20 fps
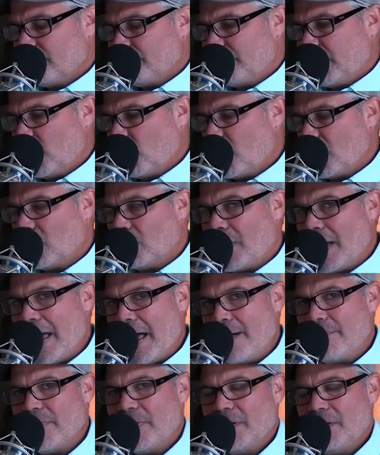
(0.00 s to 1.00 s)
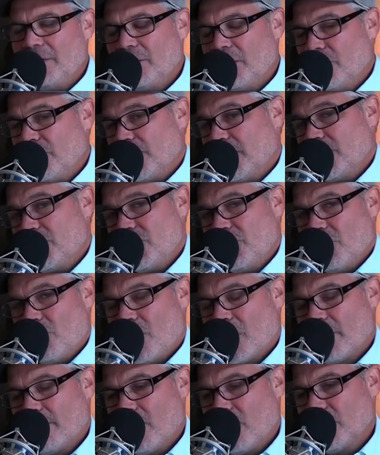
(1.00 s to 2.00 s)
But what will happen, the other thing is you don't
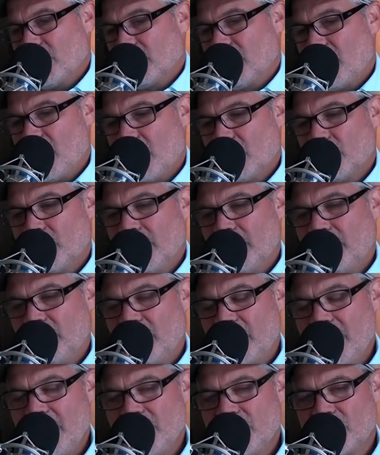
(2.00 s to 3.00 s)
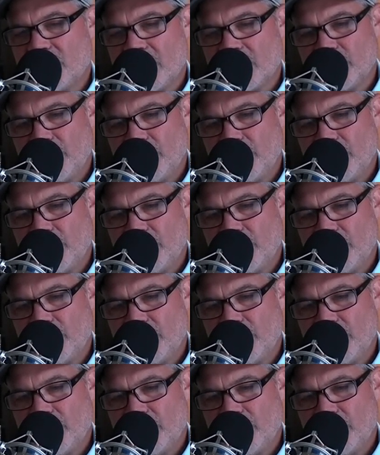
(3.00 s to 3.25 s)
want to mow your lawn when it's in heat stress.